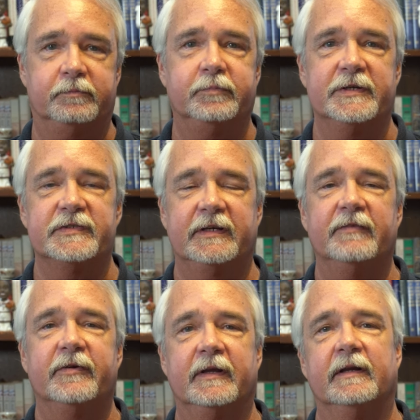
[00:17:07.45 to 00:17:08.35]
pretty
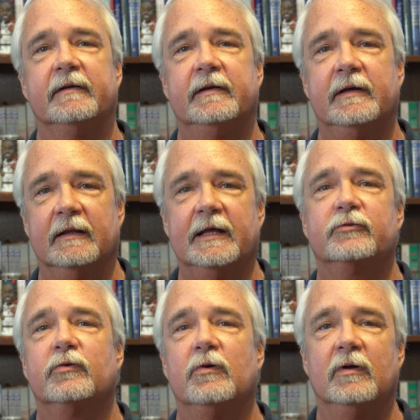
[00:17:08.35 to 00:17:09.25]
significant
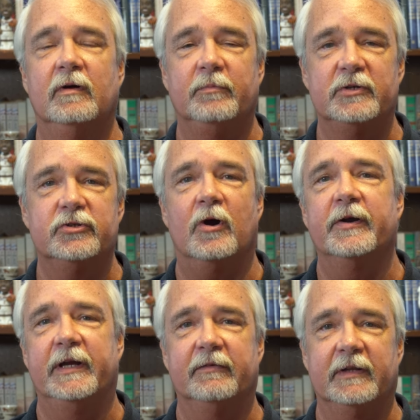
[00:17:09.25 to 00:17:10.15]
electoral
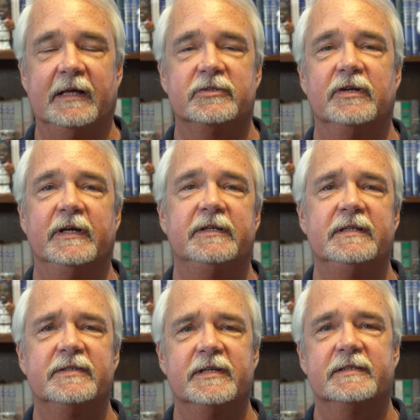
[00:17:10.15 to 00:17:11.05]
majority in the election of
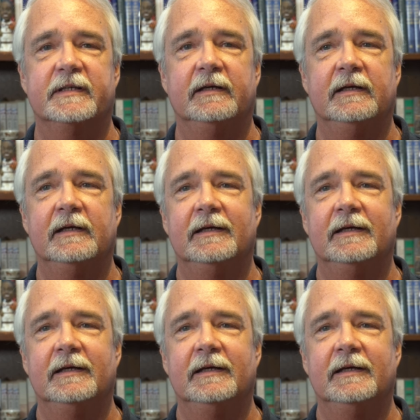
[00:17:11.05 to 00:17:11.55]
1860.